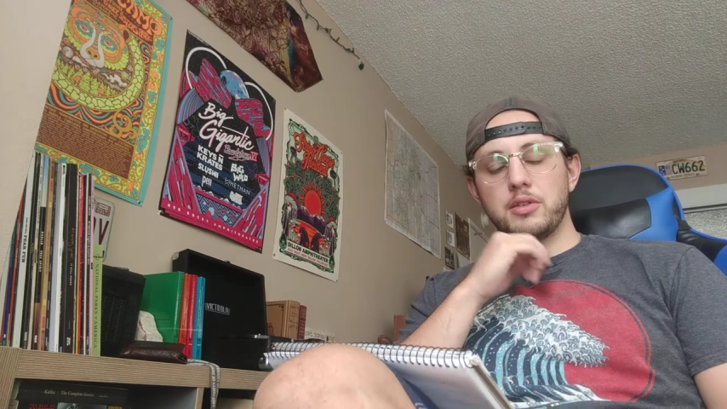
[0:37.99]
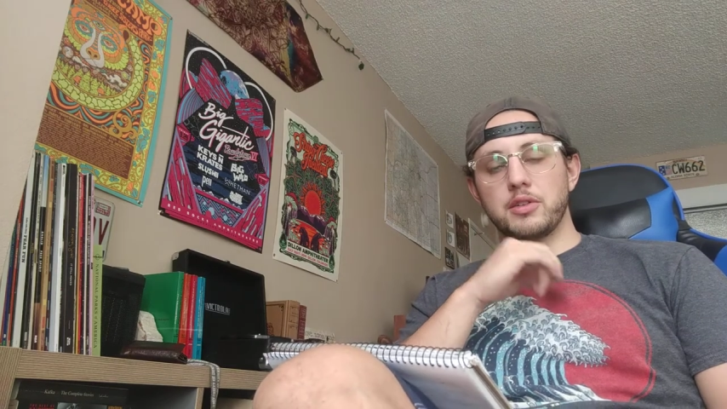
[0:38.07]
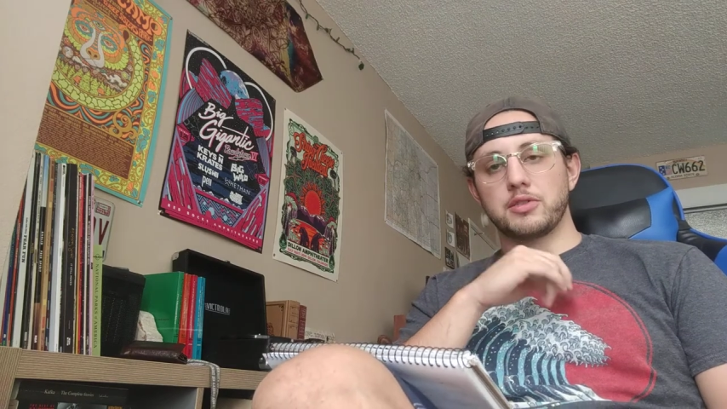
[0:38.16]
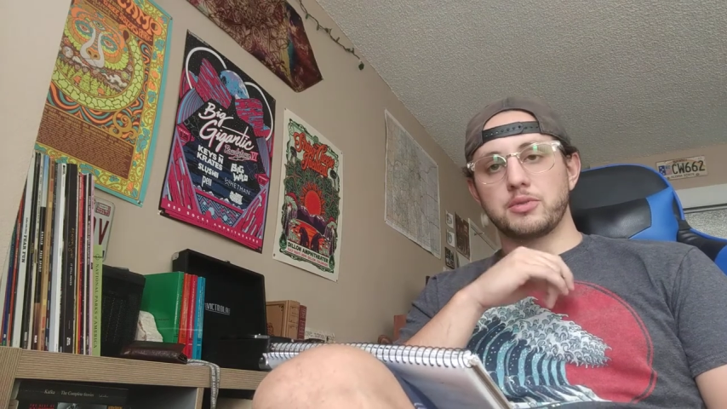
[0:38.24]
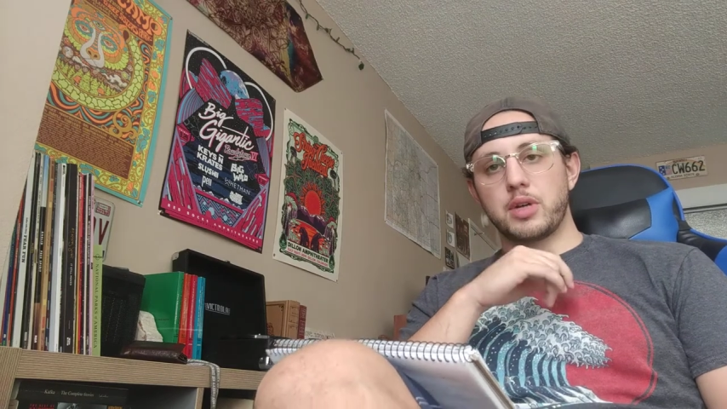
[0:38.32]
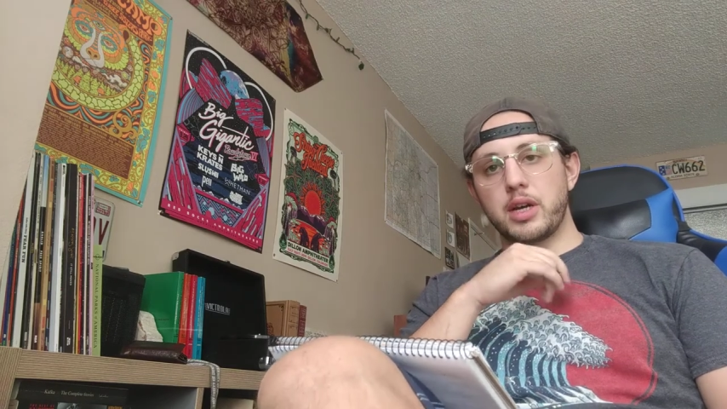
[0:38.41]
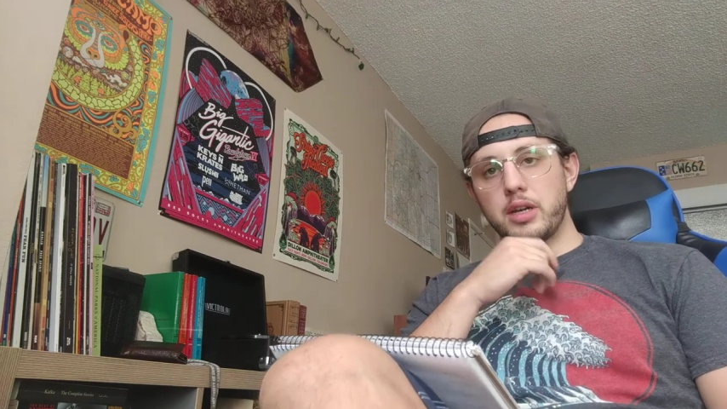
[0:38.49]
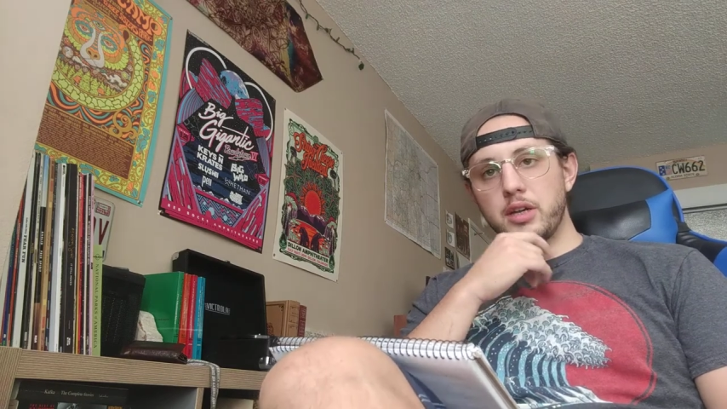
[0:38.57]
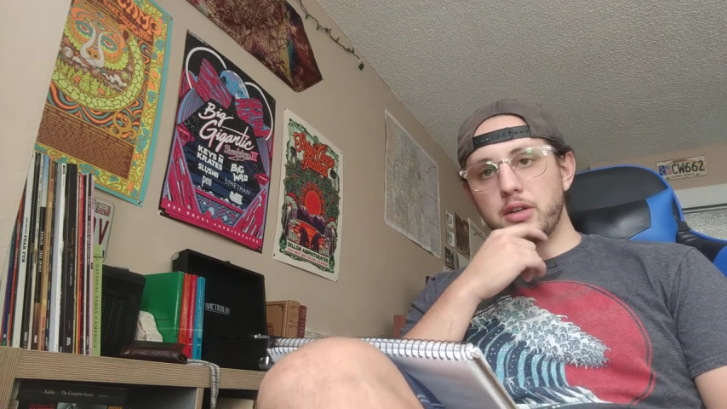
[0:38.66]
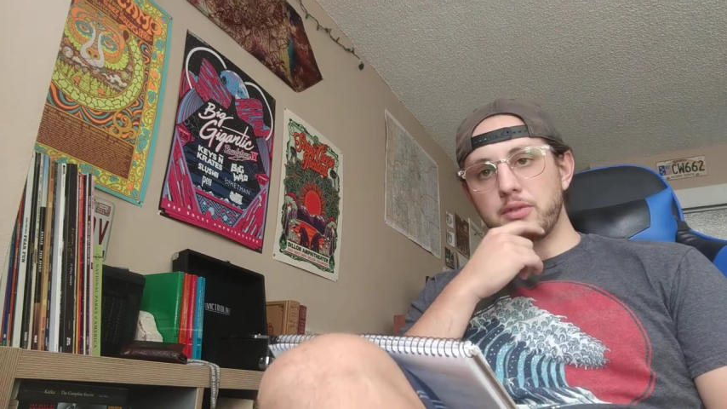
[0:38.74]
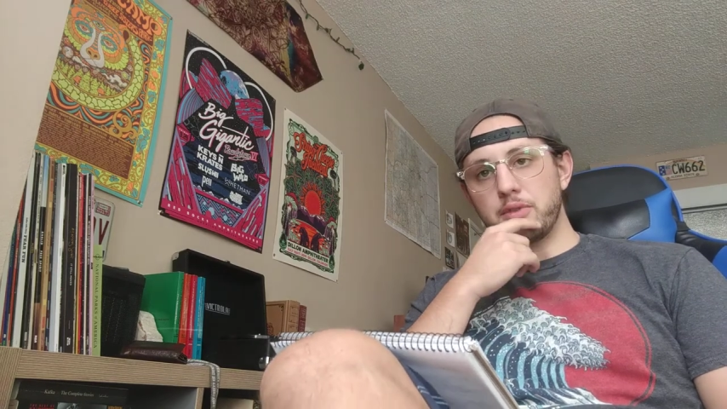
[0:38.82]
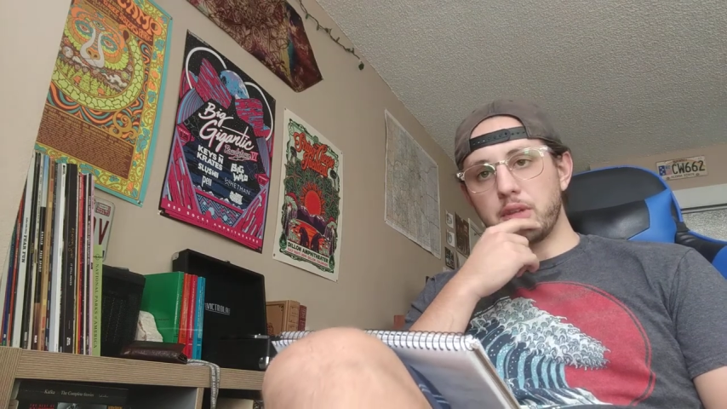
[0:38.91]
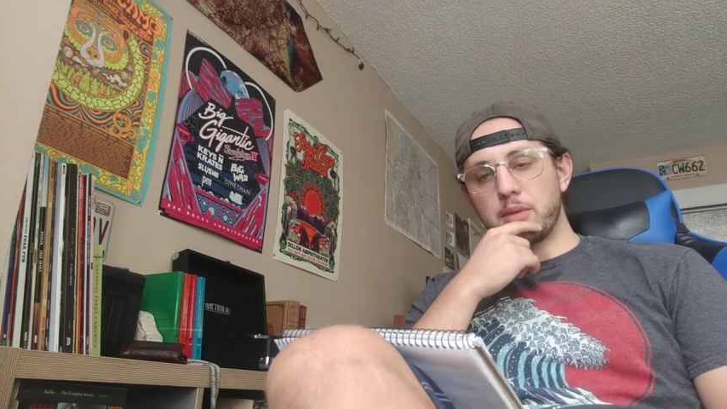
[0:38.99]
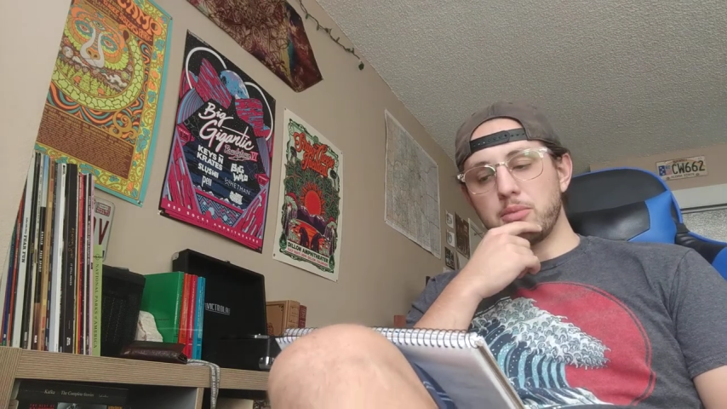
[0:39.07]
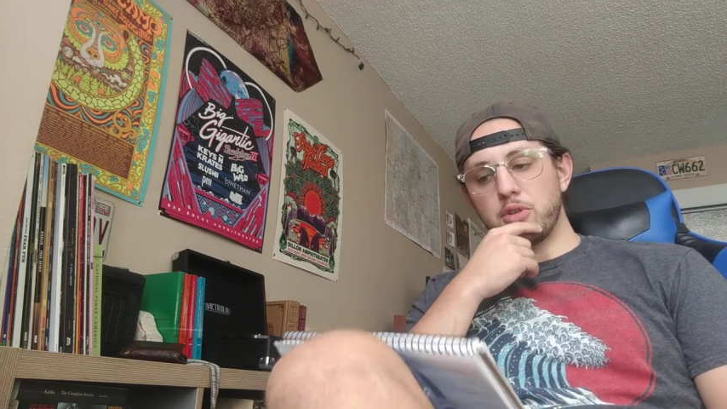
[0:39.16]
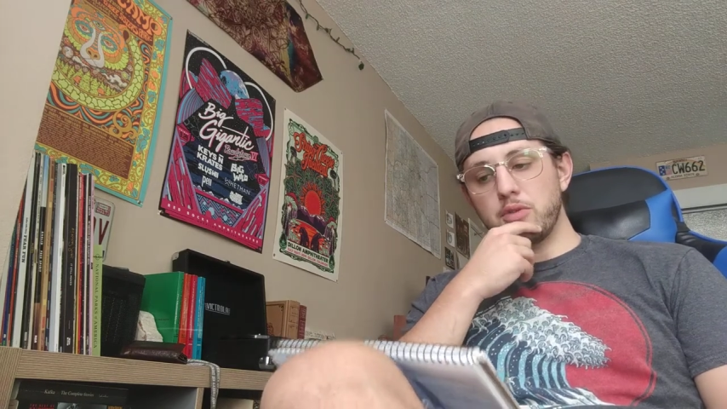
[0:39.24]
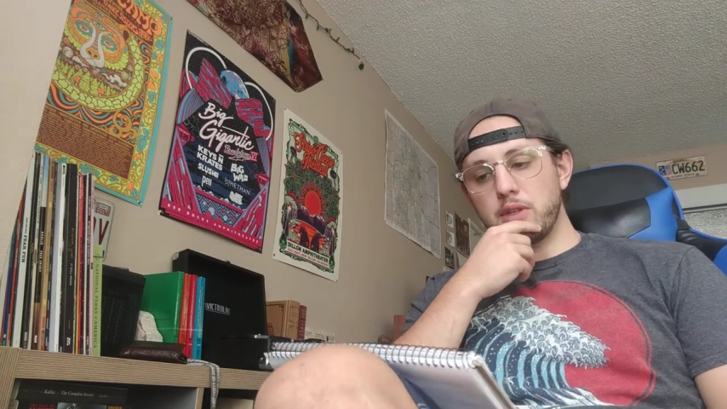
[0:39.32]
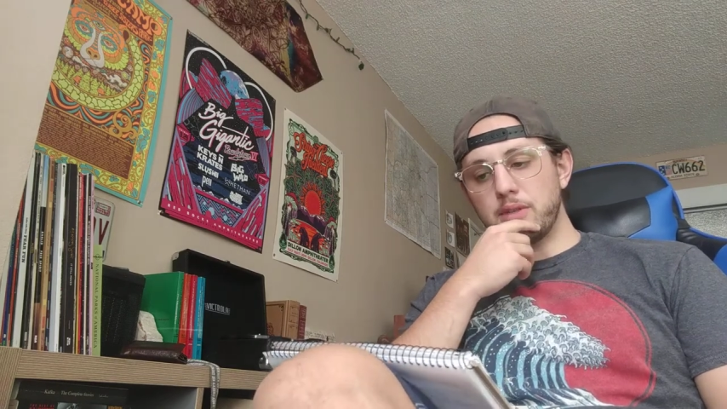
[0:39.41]
this writer for that
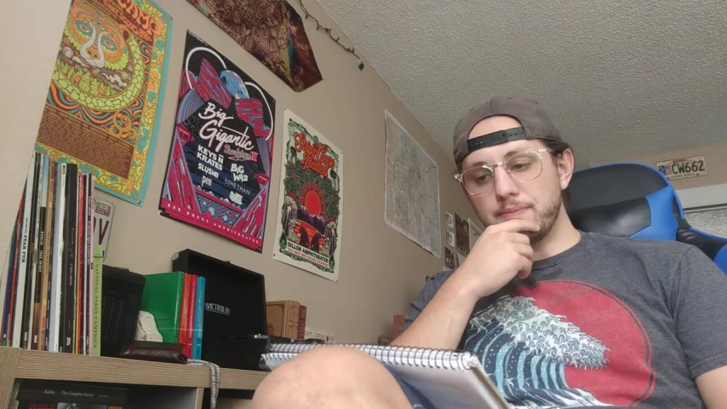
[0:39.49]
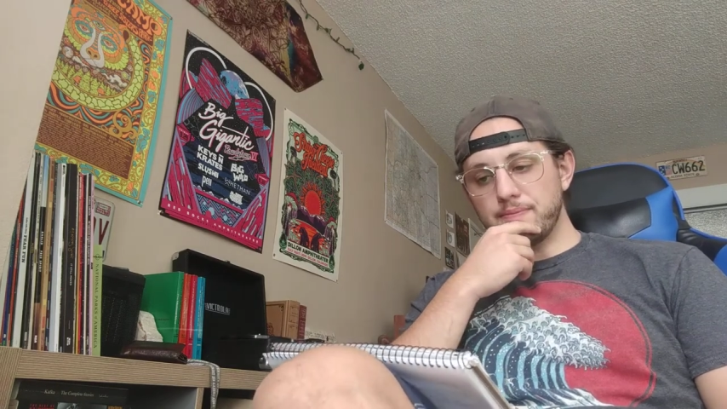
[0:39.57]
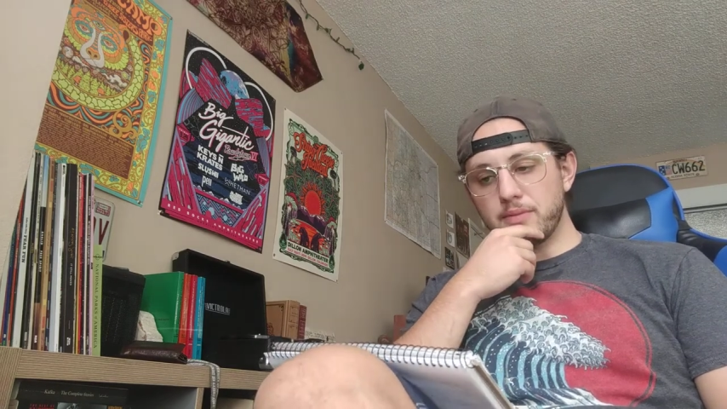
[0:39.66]
movie,